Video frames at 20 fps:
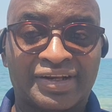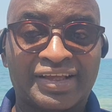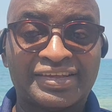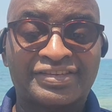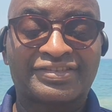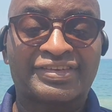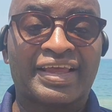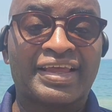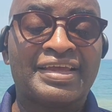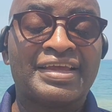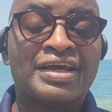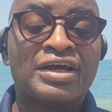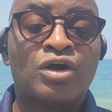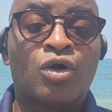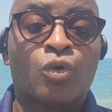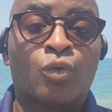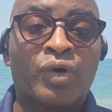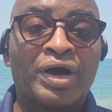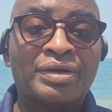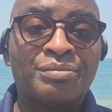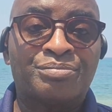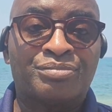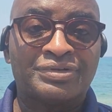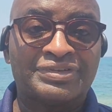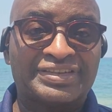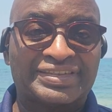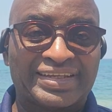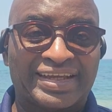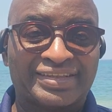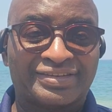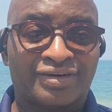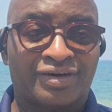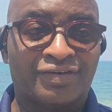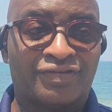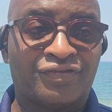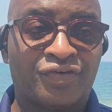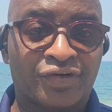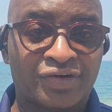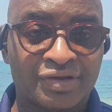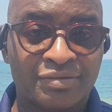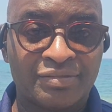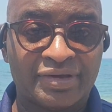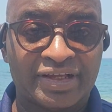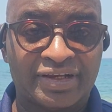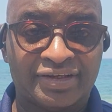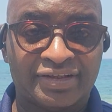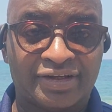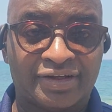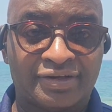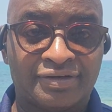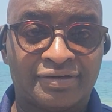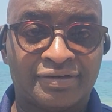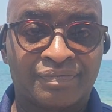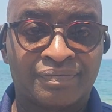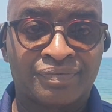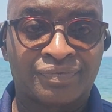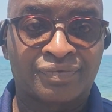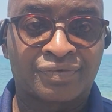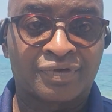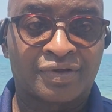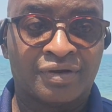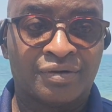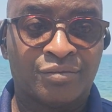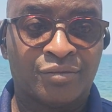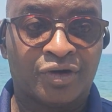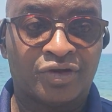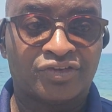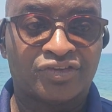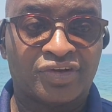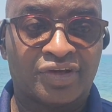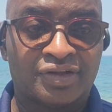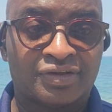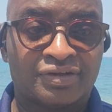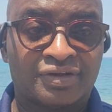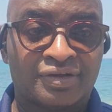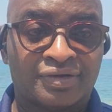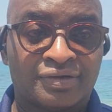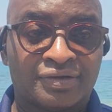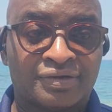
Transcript: Let's say 1% of 40 million merchants